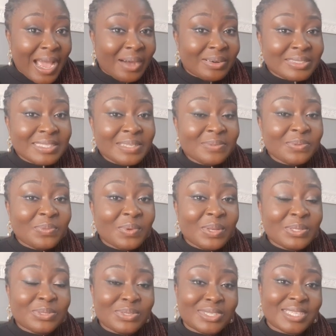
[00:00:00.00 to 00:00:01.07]
I wasn't even
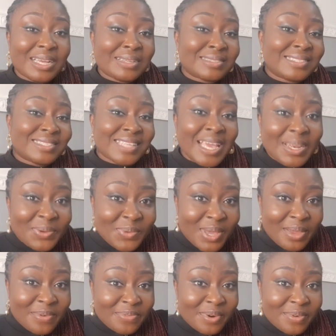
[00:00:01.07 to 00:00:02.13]
willing to shout
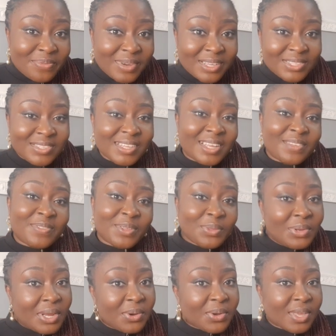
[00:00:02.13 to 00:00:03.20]
Sendwave from far so that they
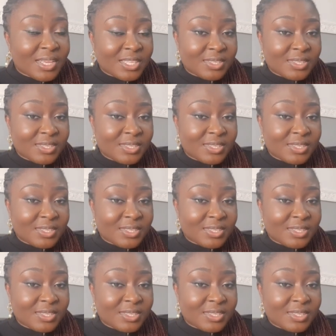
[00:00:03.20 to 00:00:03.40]
know that okay,